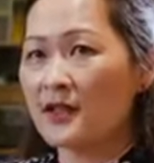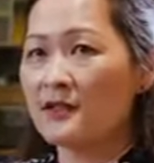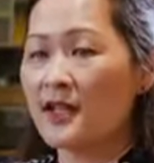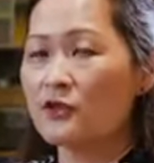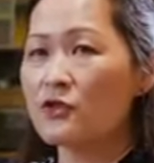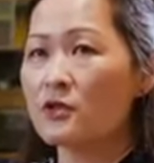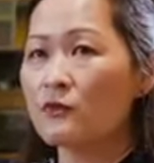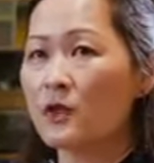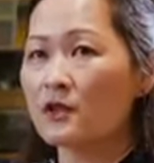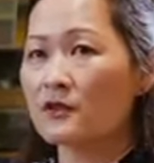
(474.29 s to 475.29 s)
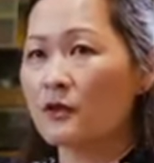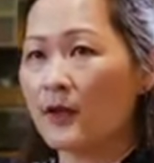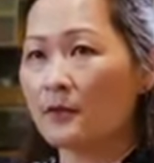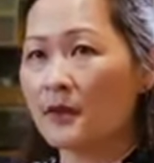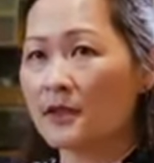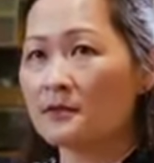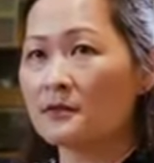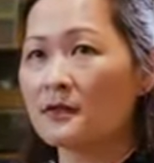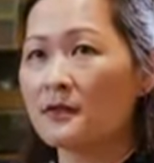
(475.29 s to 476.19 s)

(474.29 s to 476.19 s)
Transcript: and that usually works quite well.